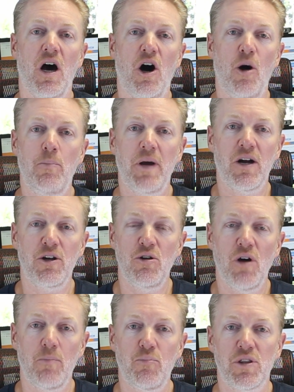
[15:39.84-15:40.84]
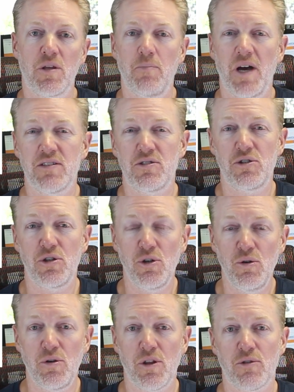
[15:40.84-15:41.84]
I'll pair you up with the best
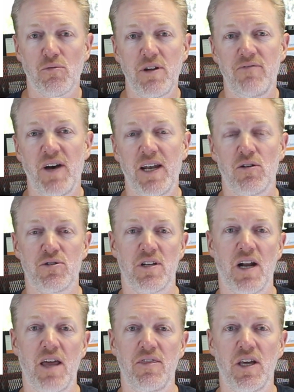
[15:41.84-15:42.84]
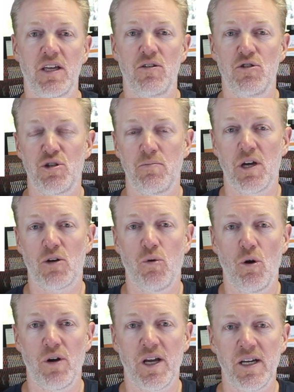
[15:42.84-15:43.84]
two to three vendors that I think you should be
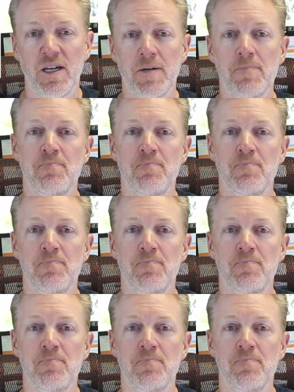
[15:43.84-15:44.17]
quoting.